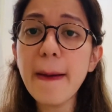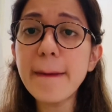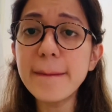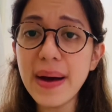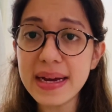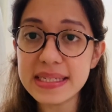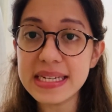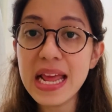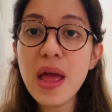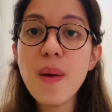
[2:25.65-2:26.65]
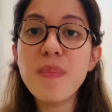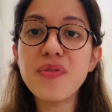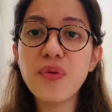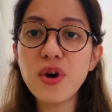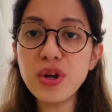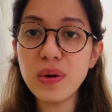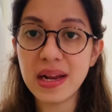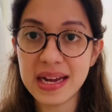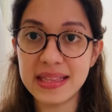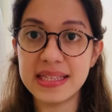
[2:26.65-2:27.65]
But before you
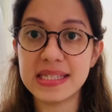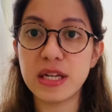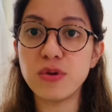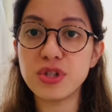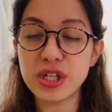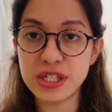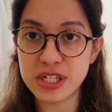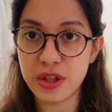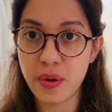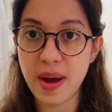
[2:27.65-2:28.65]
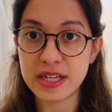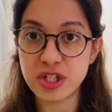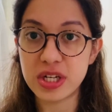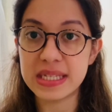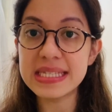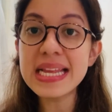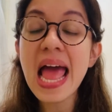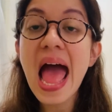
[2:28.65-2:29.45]
look at the solutions to the questions,